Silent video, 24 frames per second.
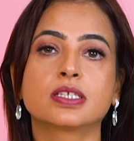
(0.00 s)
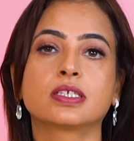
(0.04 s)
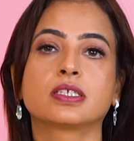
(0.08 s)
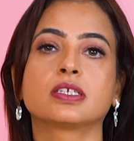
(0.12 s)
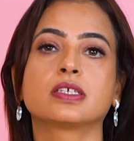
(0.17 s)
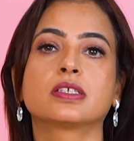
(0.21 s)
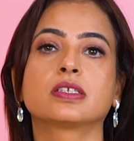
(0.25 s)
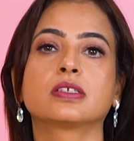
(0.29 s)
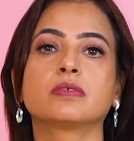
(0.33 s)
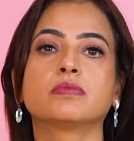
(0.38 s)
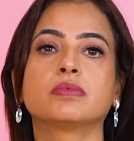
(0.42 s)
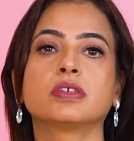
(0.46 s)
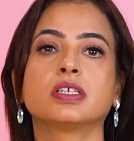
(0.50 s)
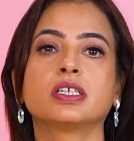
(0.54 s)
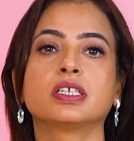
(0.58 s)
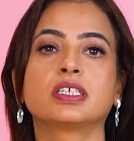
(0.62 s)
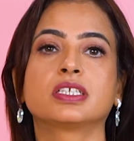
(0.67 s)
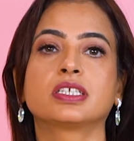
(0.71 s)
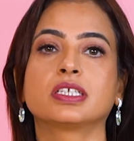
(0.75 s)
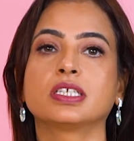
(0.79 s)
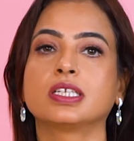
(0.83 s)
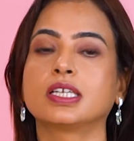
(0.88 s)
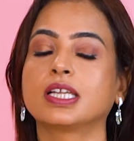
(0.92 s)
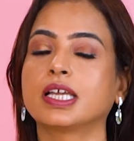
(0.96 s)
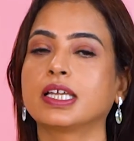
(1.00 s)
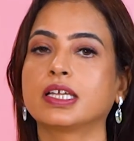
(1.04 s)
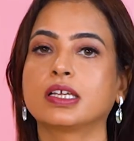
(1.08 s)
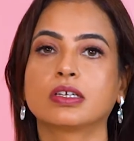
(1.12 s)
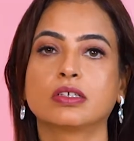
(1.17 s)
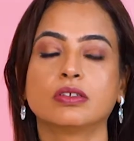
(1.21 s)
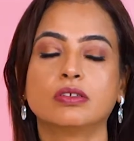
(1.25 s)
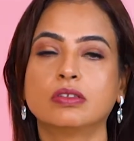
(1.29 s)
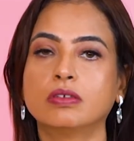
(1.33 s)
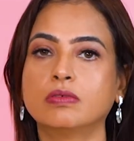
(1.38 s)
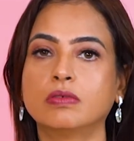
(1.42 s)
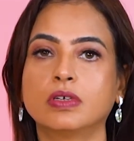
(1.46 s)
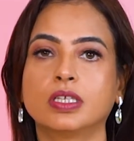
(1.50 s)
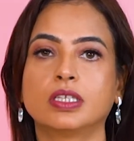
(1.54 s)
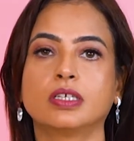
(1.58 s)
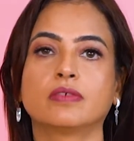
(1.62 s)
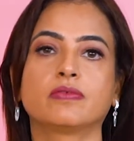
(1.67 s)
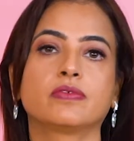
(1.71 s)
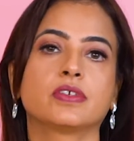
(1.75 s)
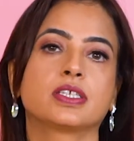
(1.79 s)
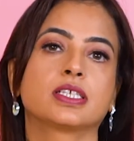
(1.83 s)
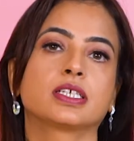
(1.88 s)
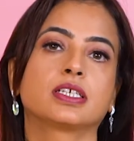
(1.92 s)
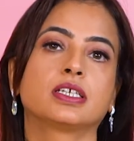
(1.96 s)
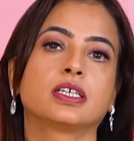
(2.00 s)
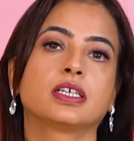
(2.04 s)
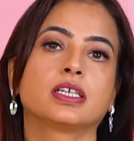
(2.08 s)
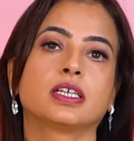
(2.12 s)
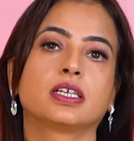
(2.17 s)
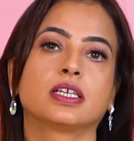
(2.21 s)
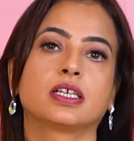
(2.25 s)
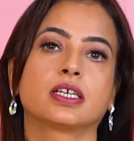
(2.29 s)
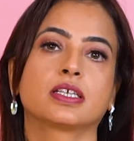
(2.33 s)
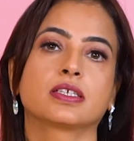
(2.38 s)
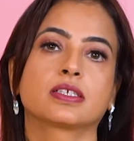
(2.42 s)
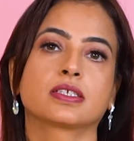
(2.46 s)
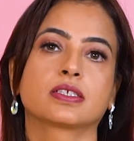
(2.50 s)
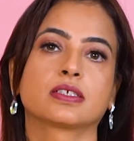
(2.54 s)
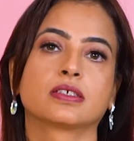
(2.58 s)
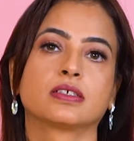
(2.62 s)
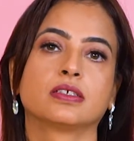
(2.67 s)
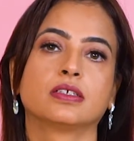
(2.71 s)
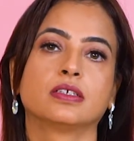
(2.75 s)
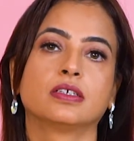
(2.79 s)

disability like no other physical illness,